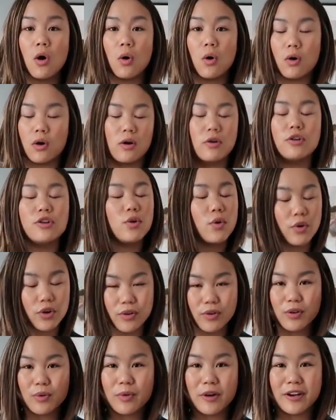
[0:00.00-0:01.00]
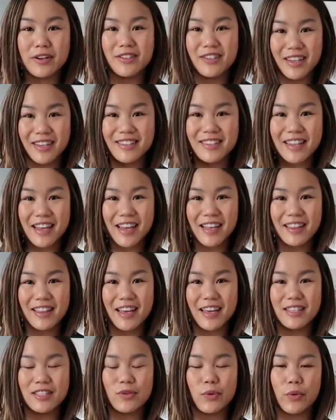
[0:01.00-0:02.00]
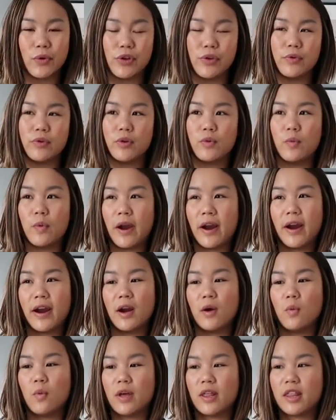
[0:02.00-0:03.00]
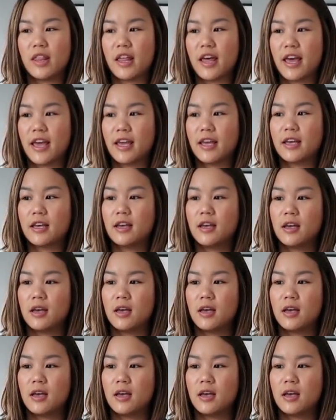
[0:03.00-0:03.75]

or or you could wear it just like this, or you could wear it with, like,